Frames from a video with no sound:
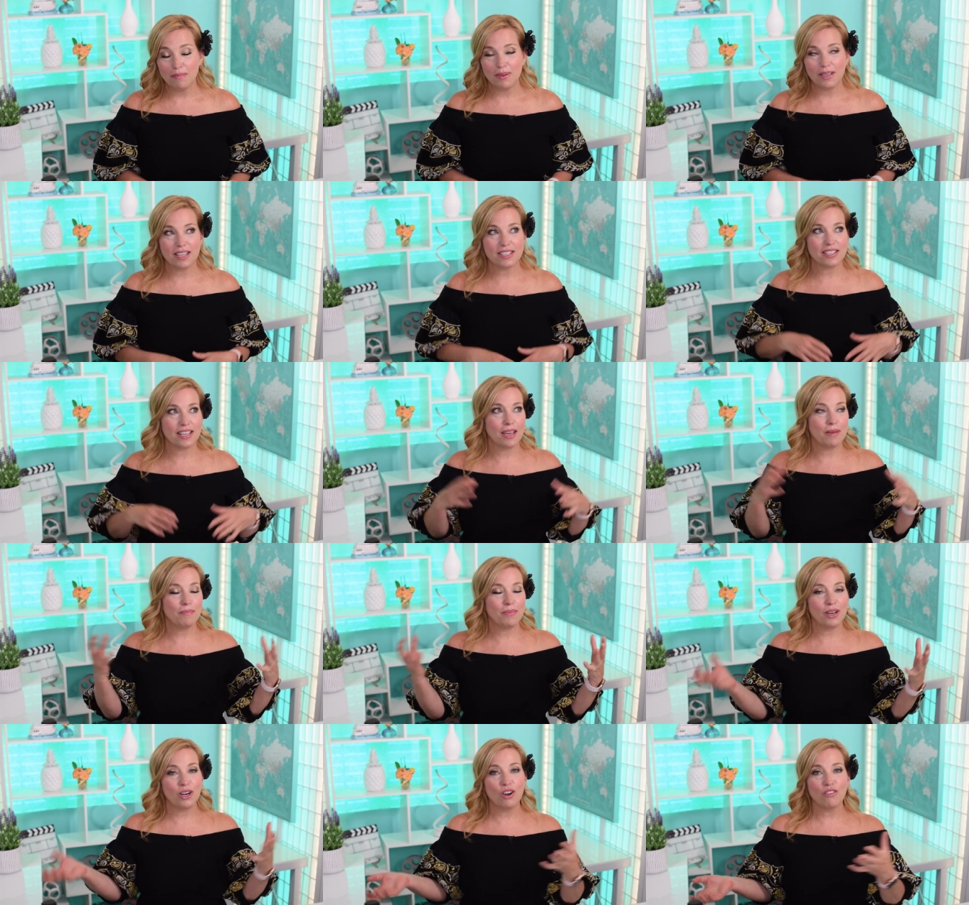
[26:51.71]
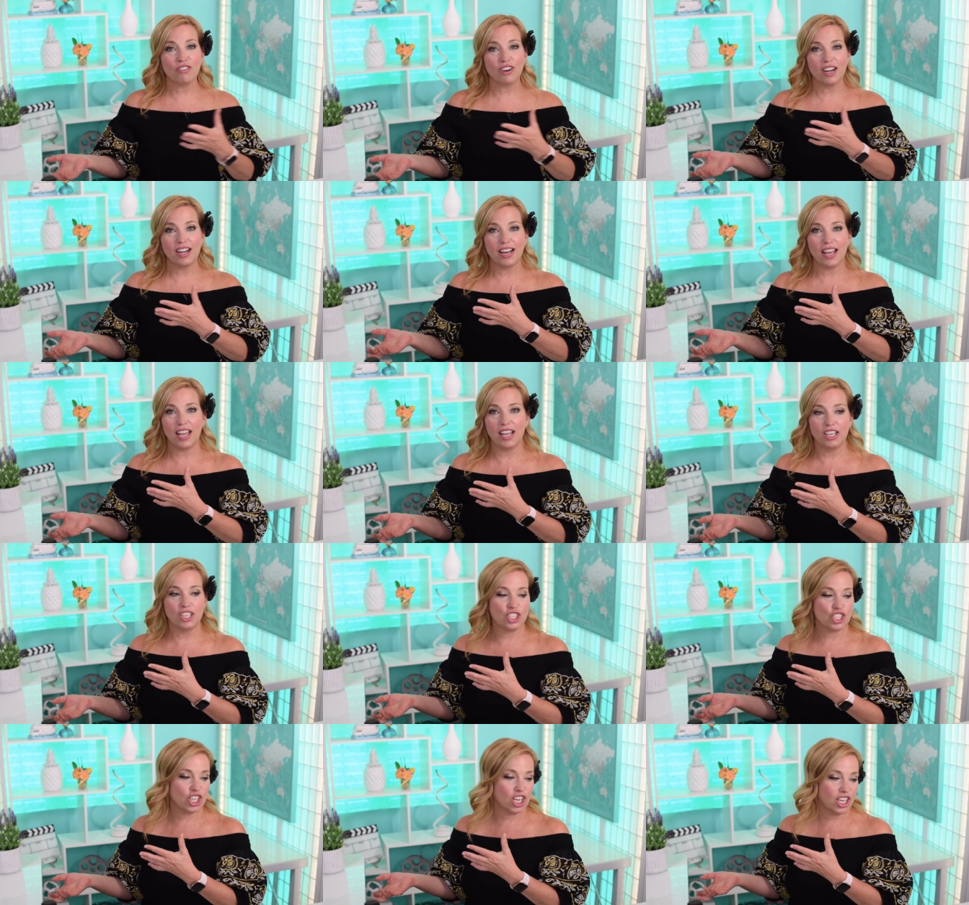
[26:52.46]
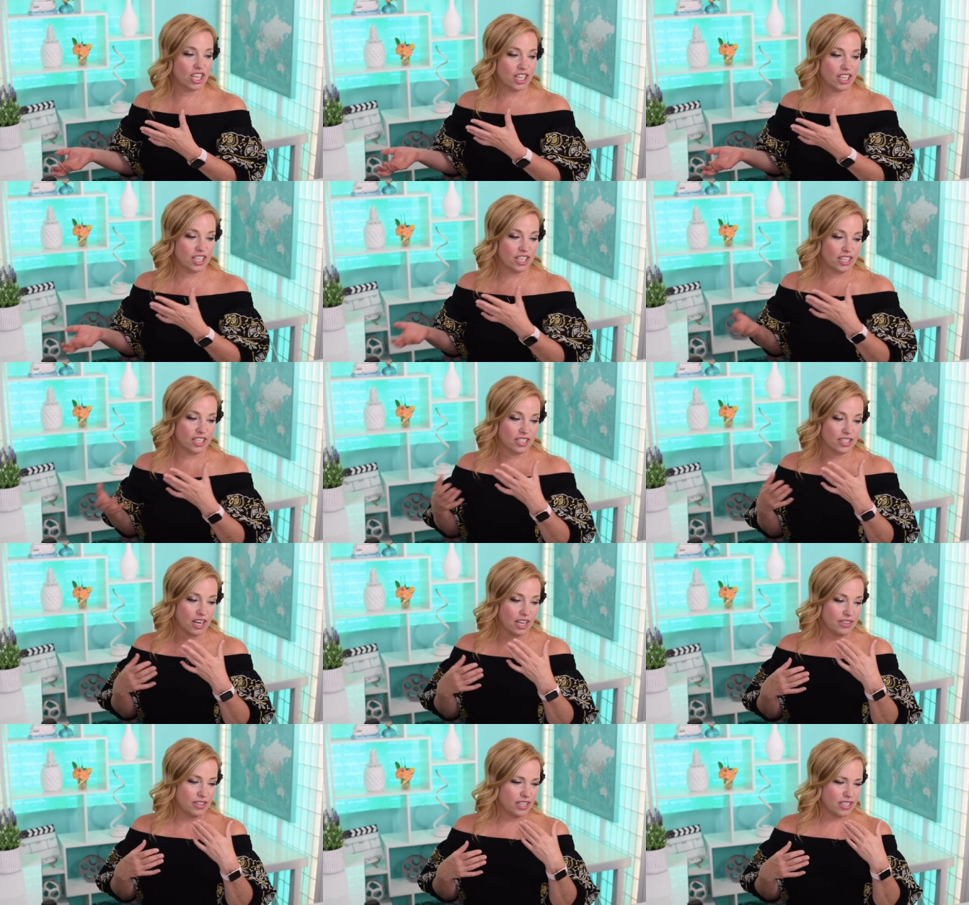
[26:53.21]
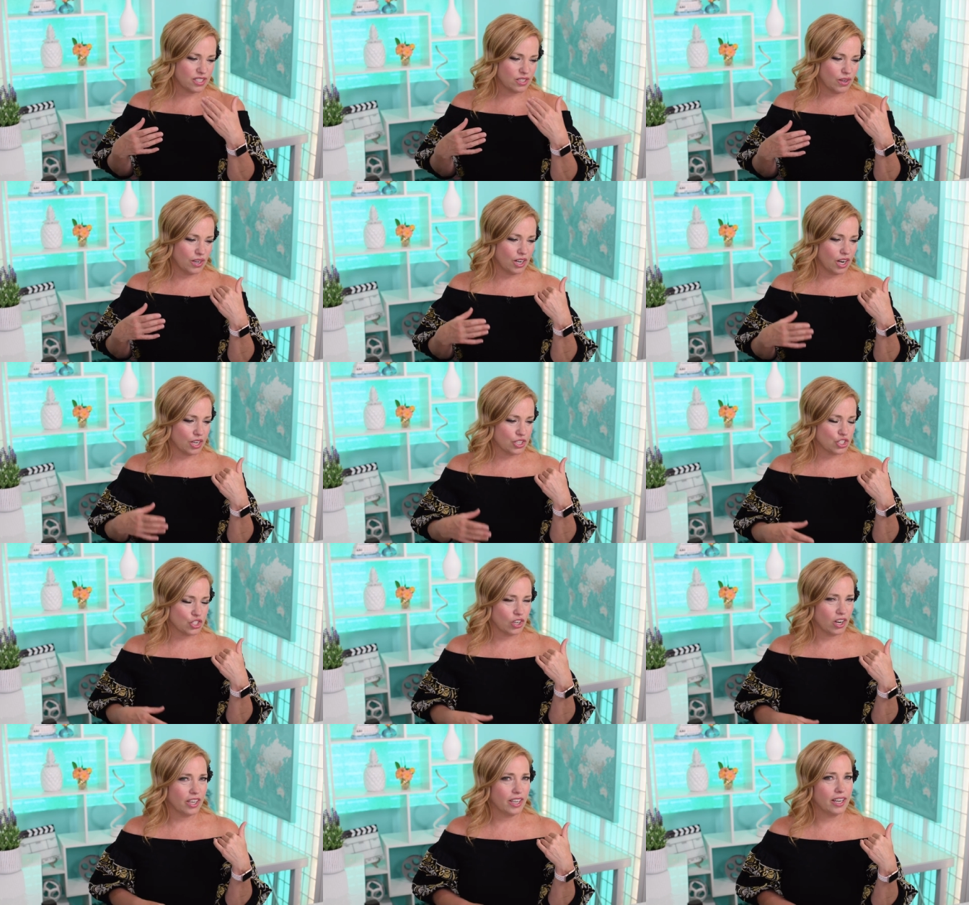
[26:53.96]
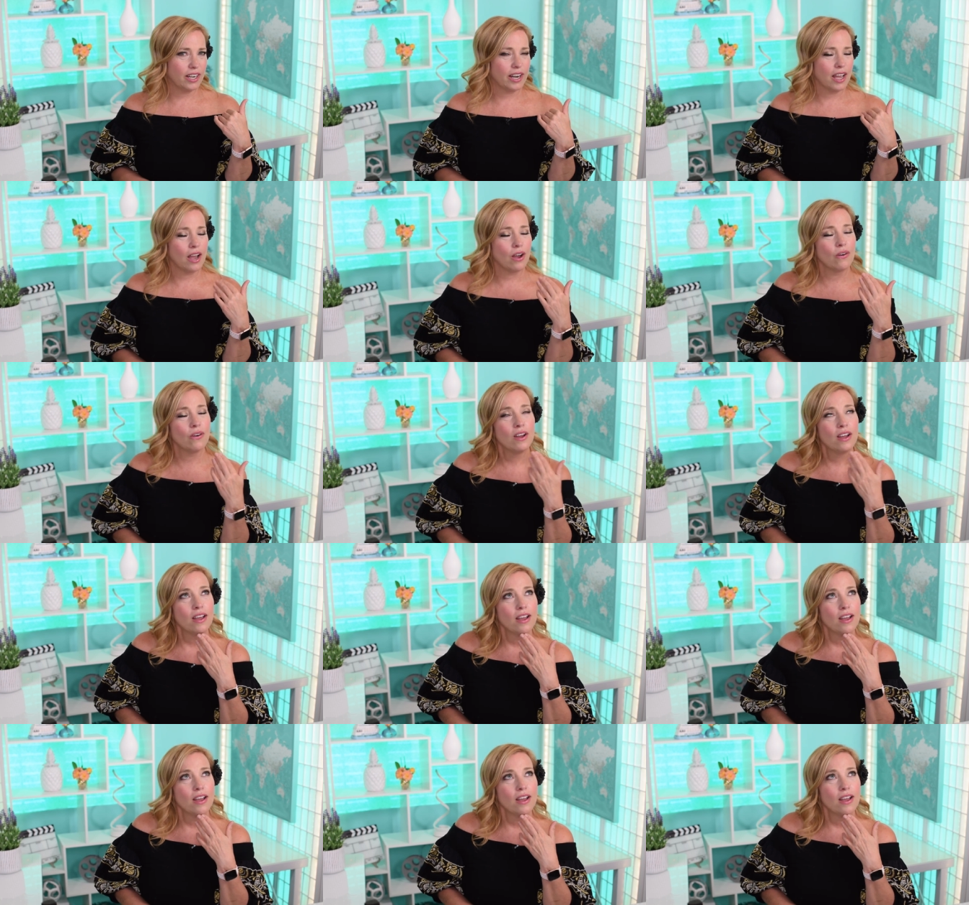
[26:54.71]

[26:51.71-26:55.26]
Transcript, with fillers: Because it had been over in Asia and I think it's going to Australia now.